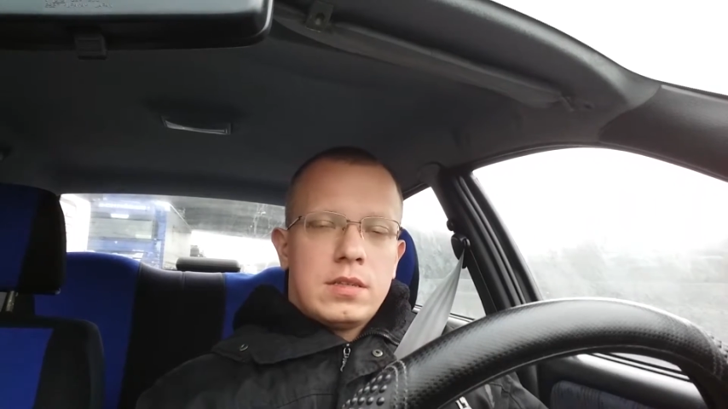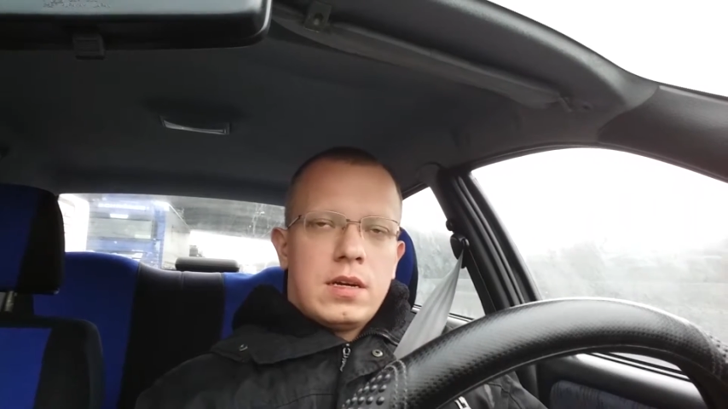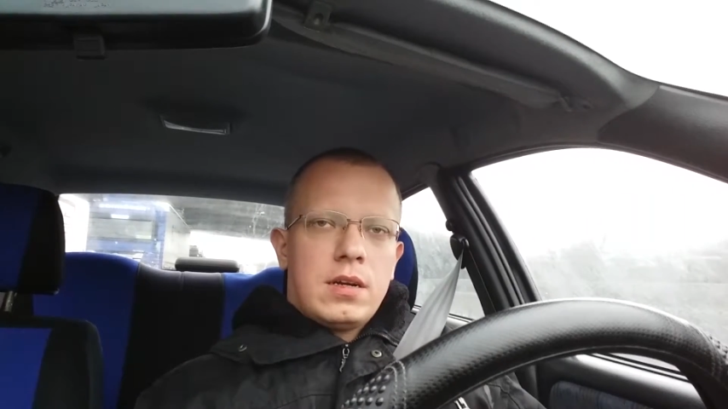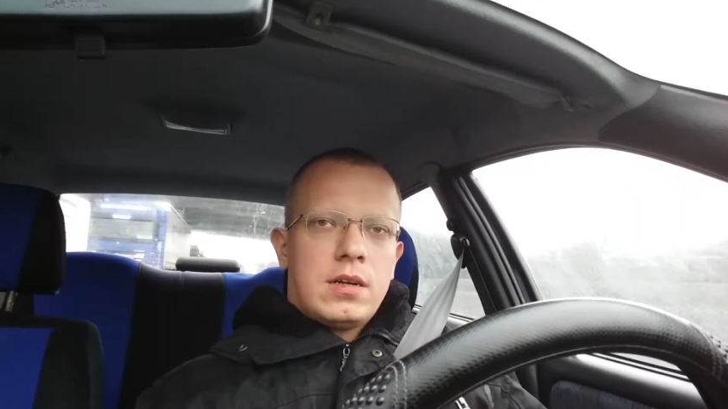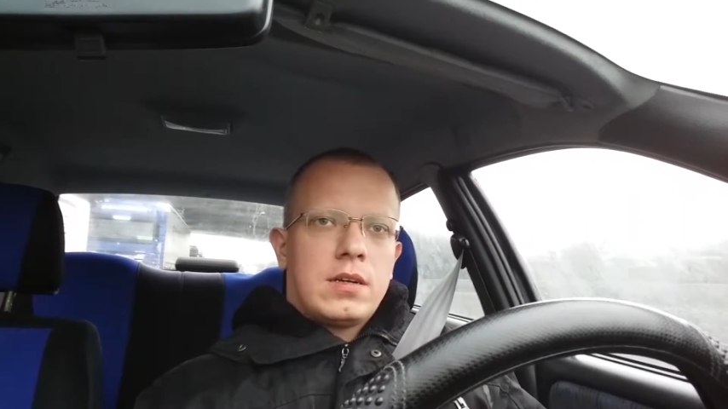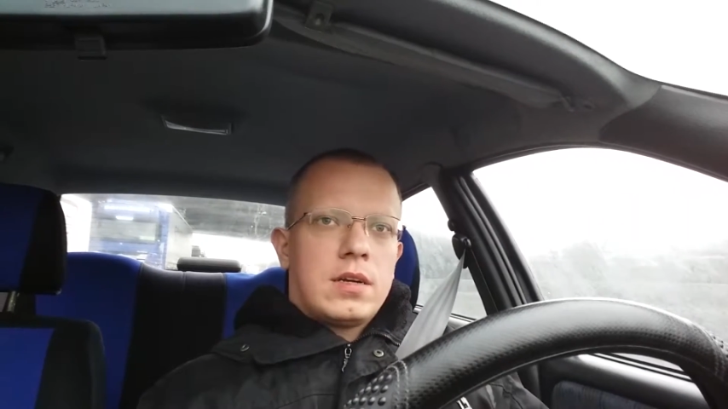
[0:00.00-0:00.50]

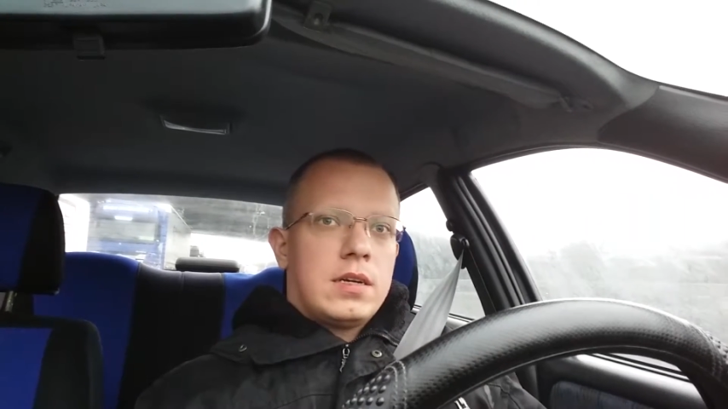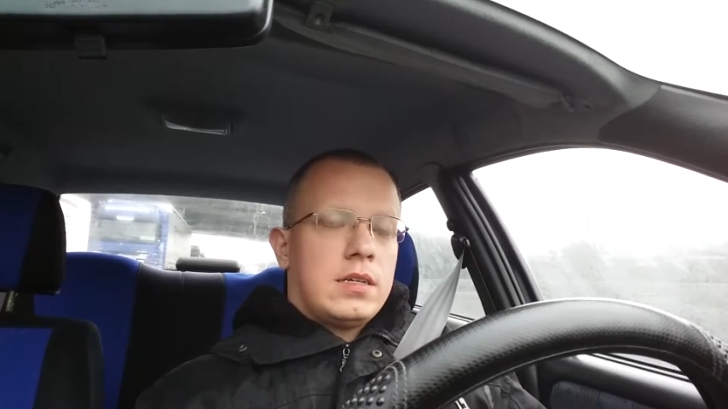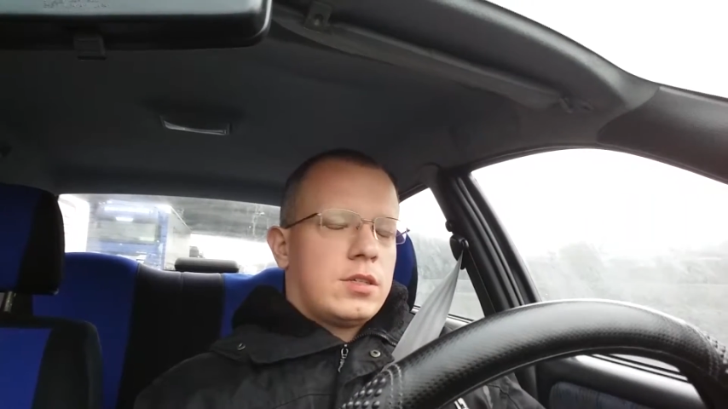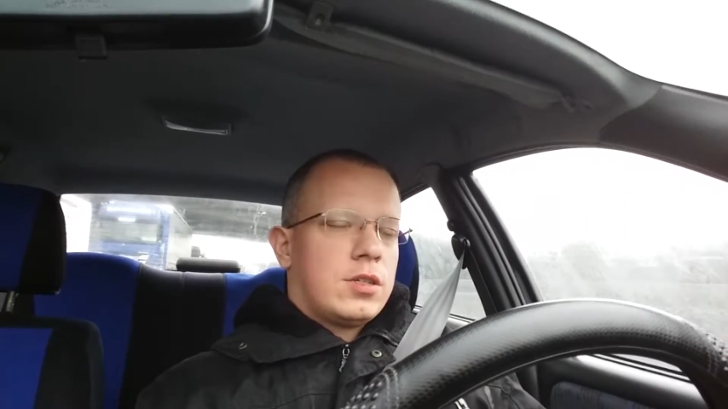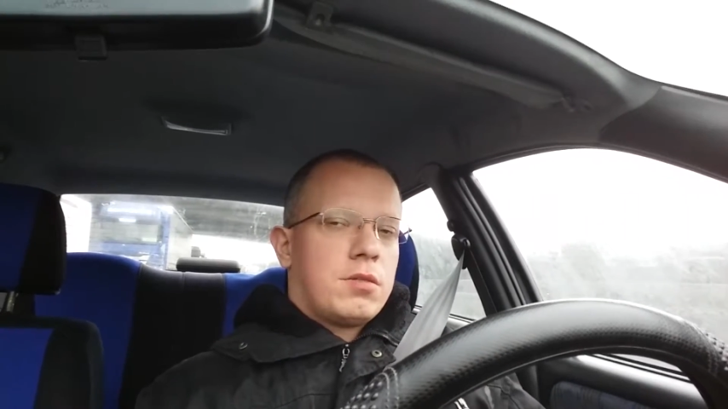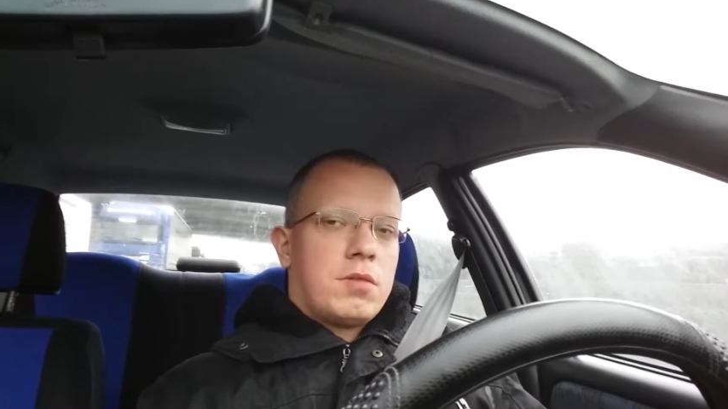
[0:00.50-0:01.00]
The
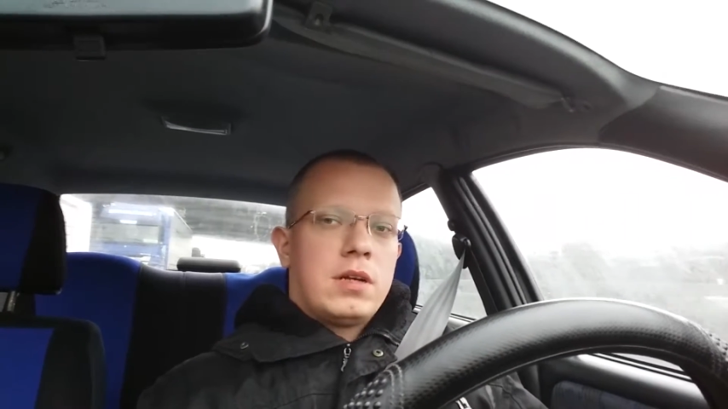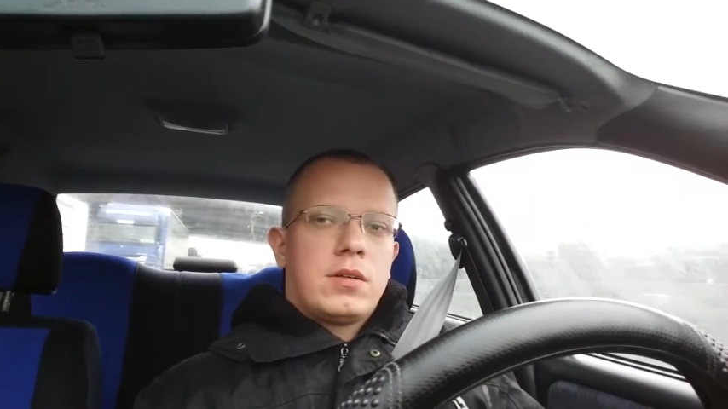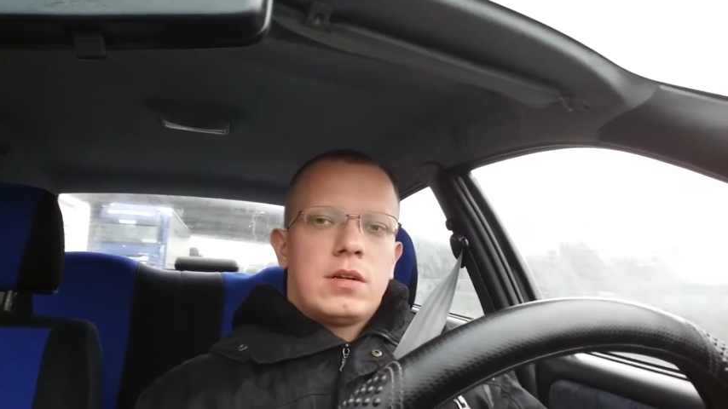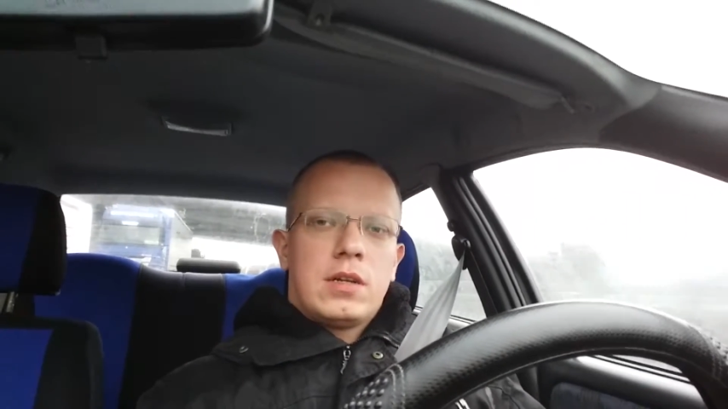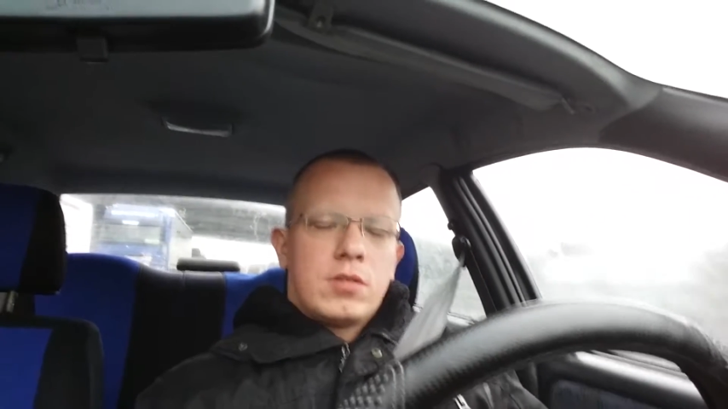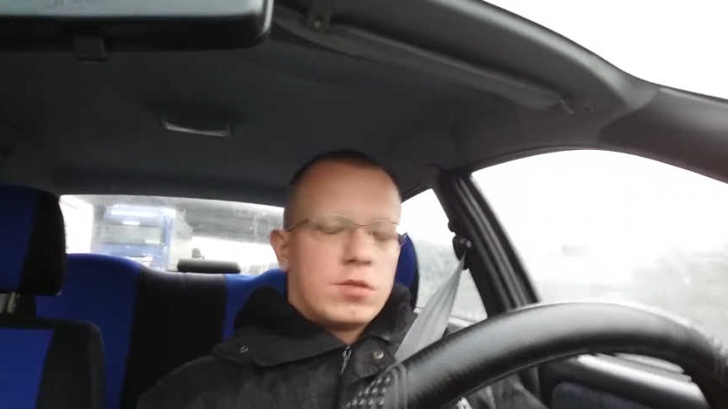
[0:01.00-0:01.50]
in generator,
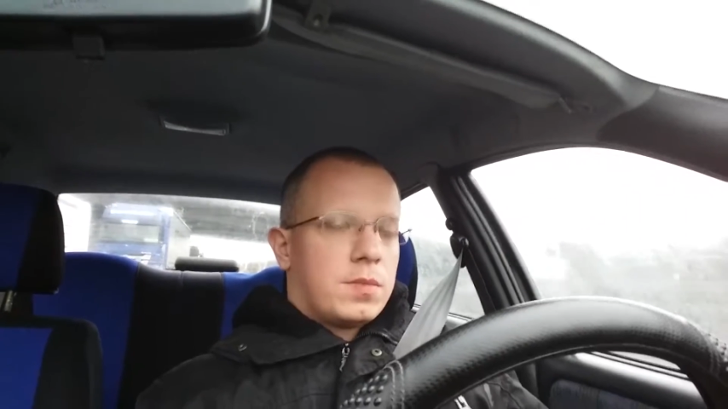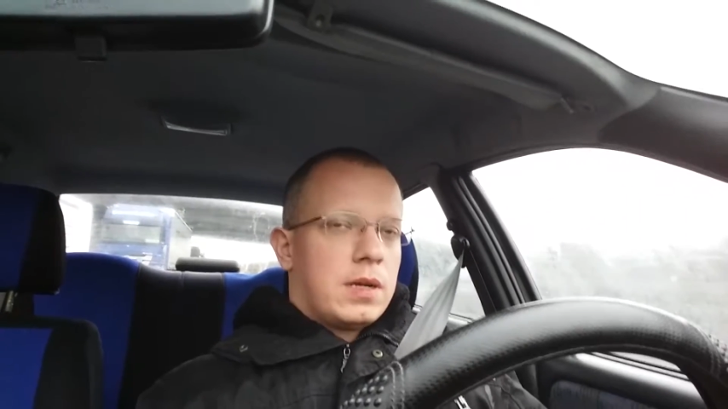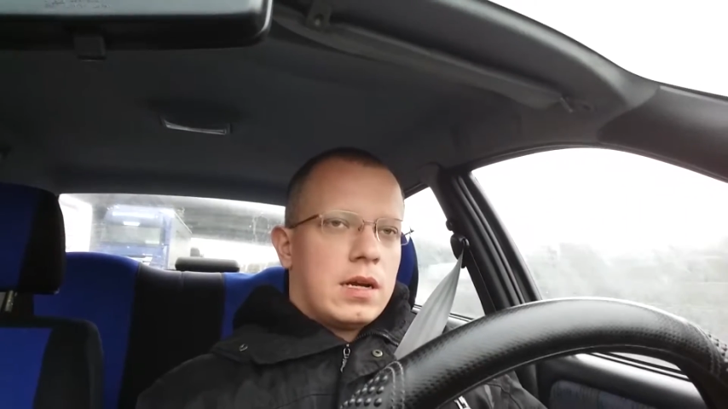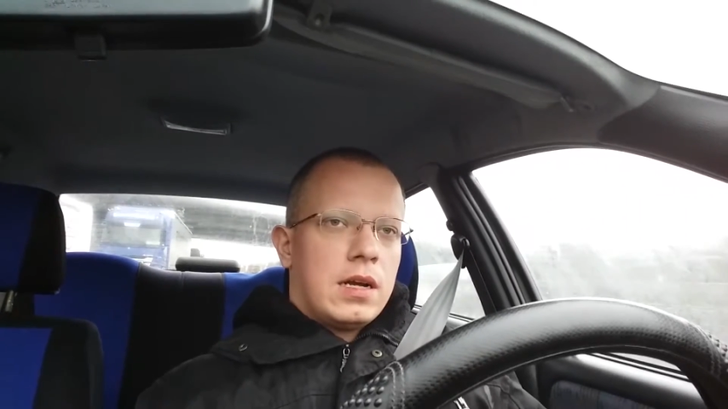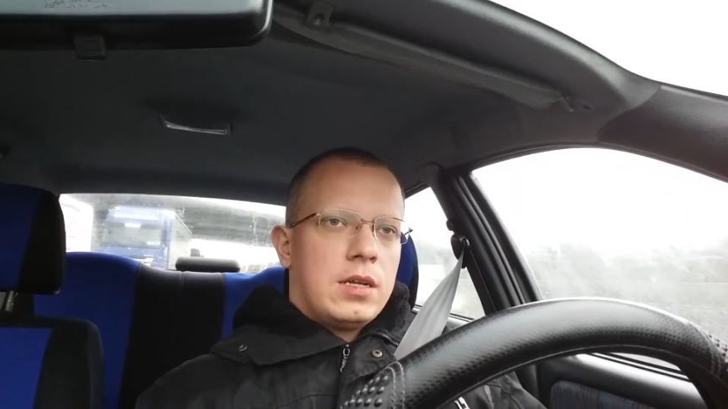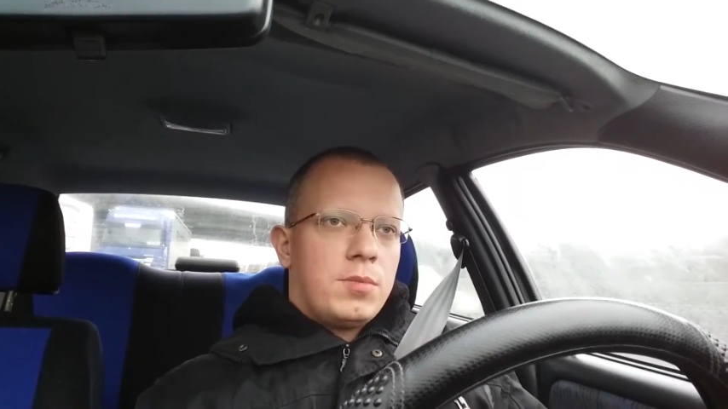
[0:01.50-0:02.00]
they don't make
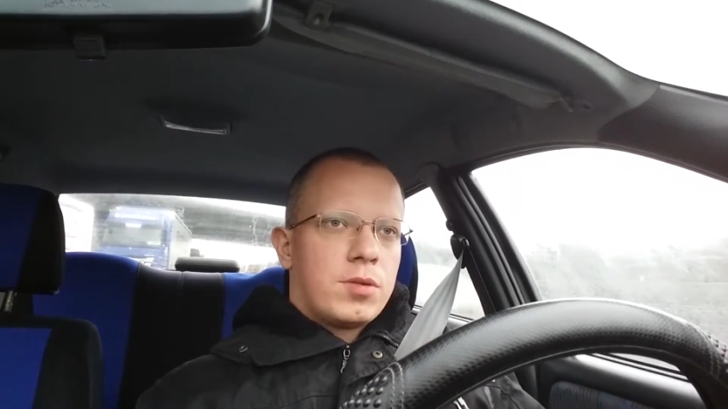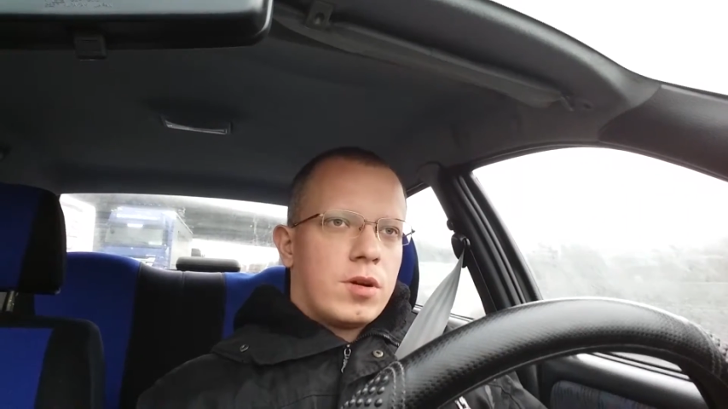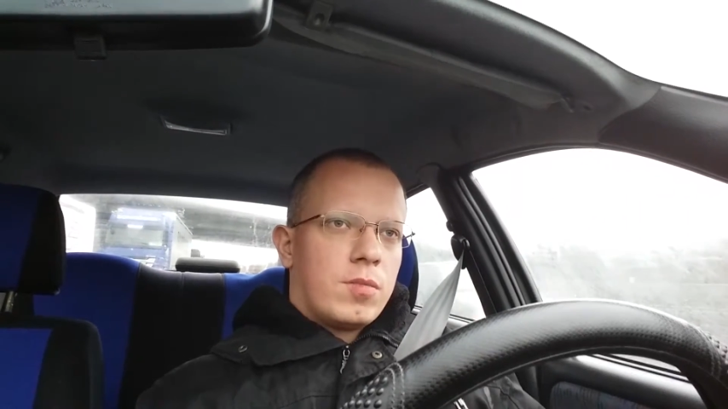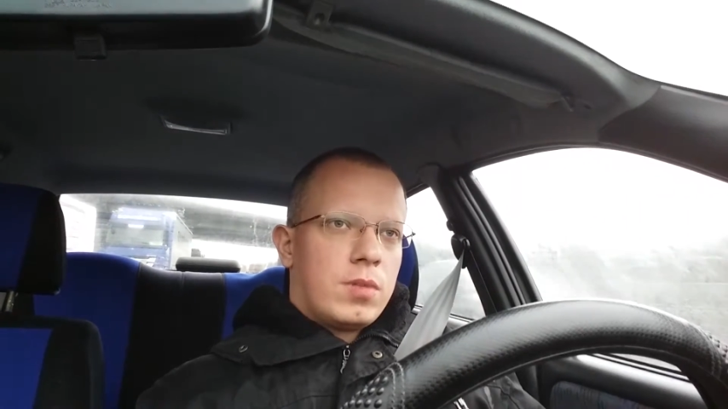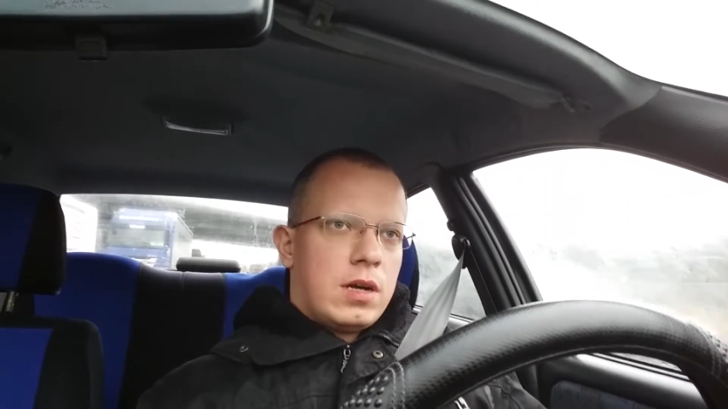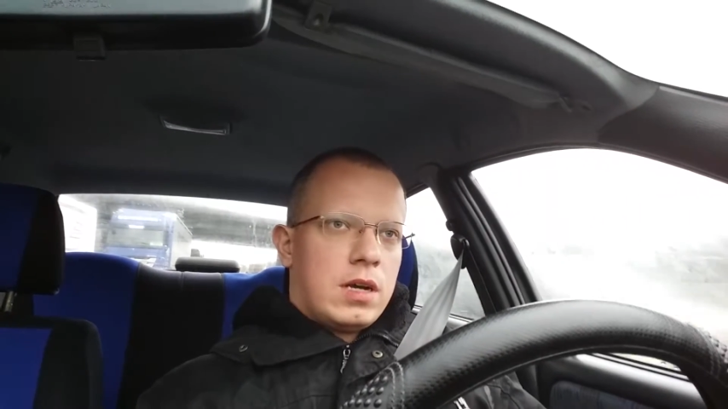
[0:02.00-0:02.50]
any
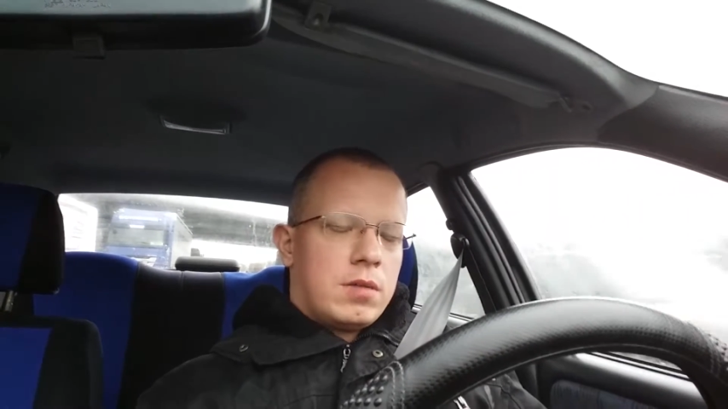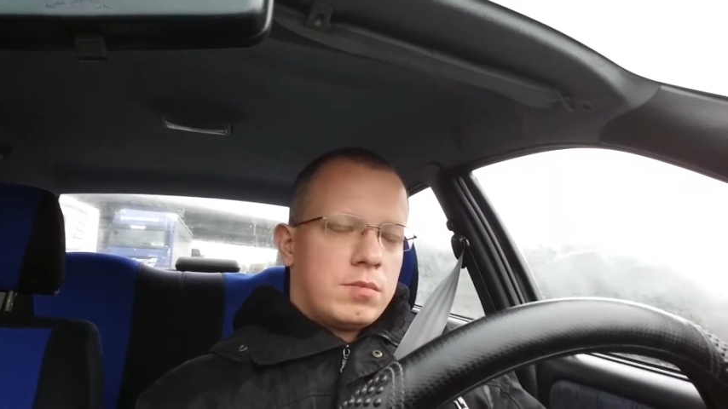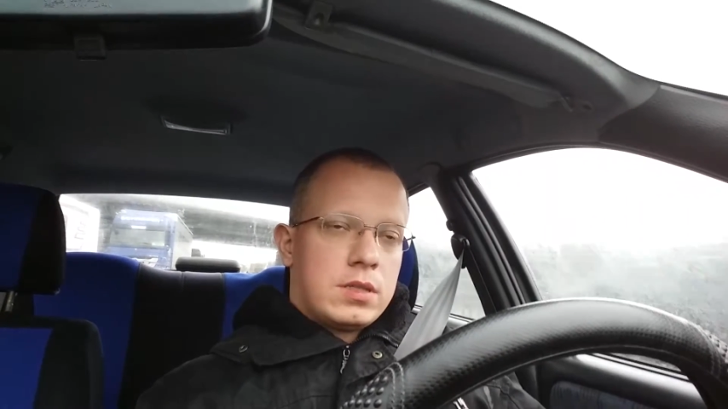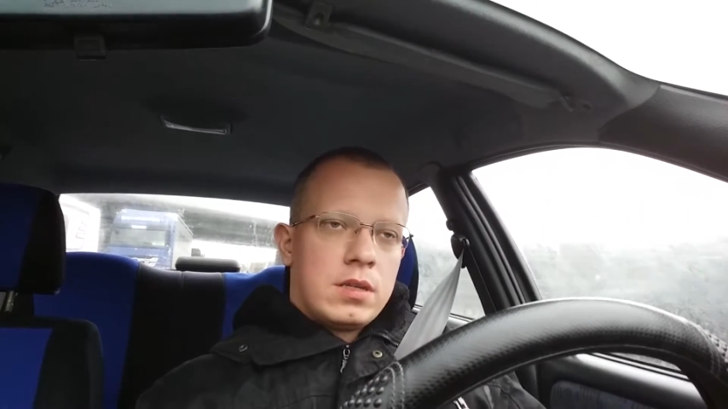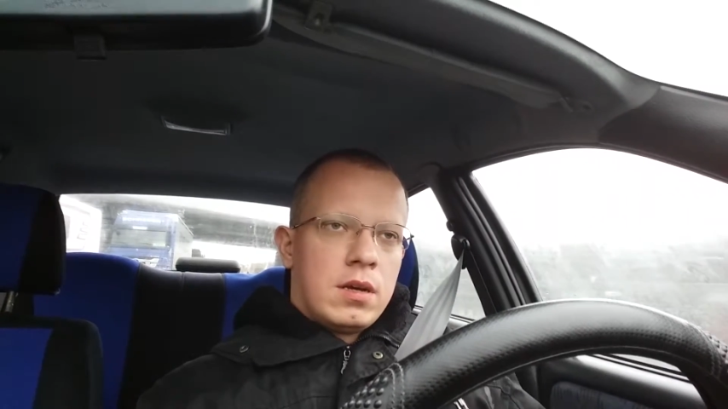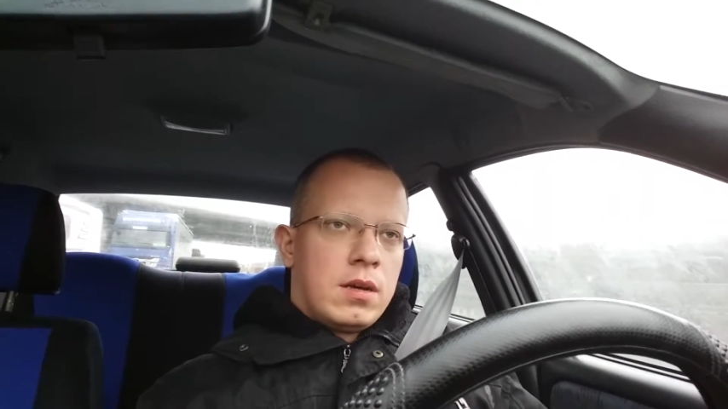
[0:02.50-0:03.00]

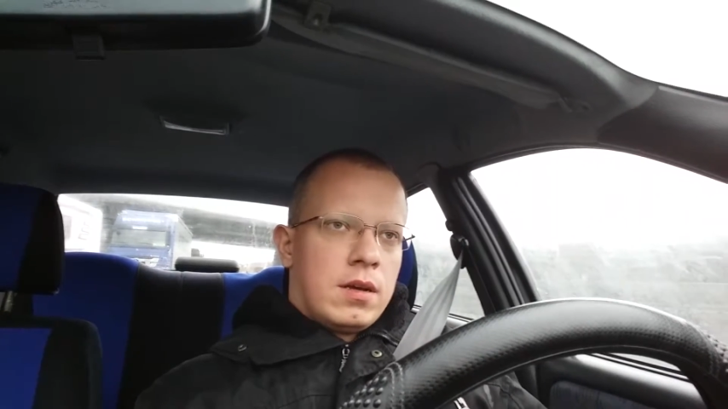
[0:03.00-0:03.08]
problems.